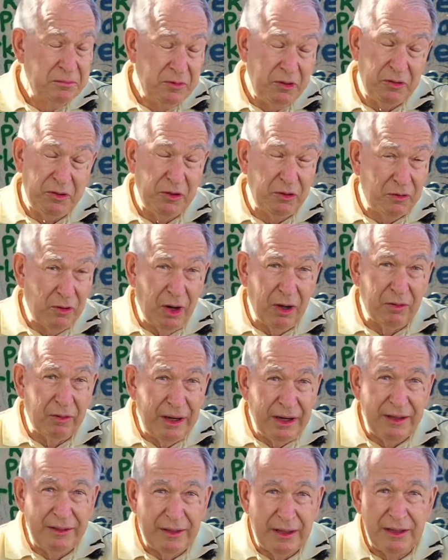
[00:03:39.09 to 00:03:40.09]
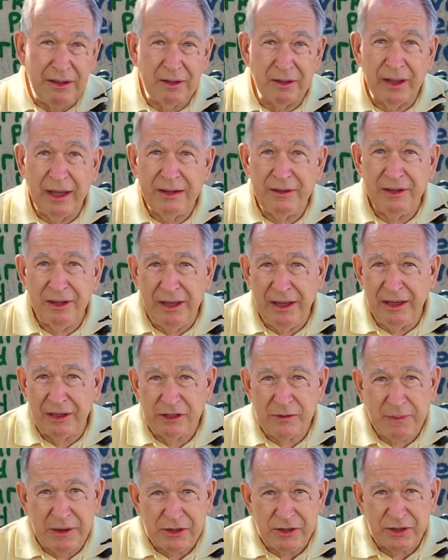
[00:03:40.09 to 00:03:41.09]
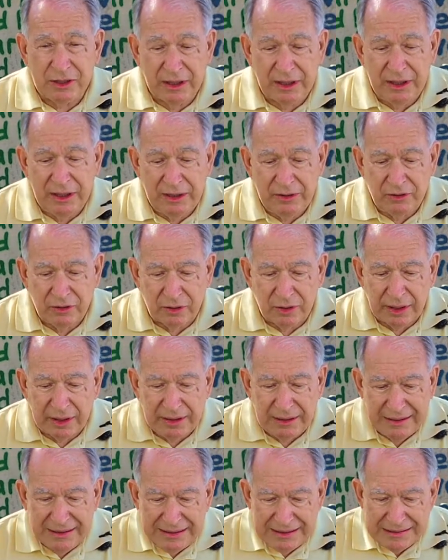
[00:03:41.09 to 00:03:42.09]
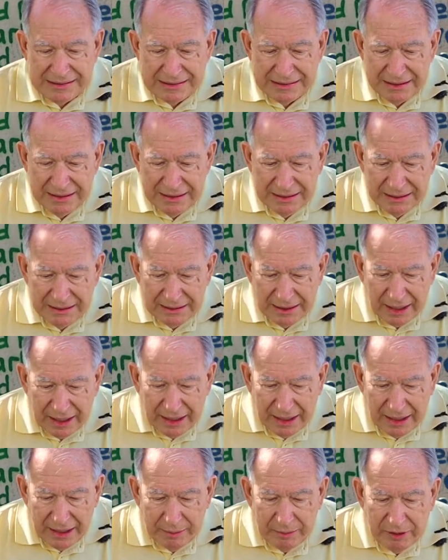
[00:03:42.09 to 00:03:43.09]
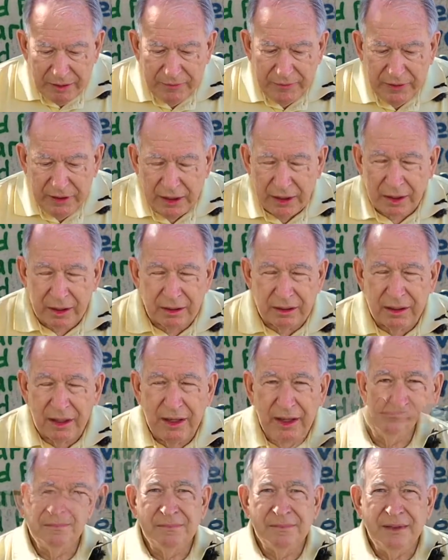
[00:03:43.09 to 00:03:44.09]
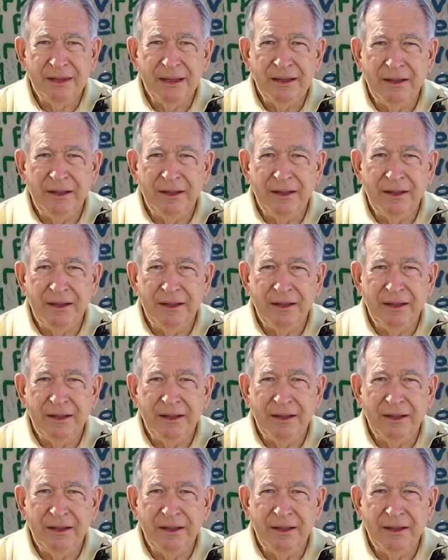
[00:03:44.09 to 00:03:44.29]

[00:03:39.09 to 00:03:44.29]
You can grow anything you like to eat, especially during this time of year. And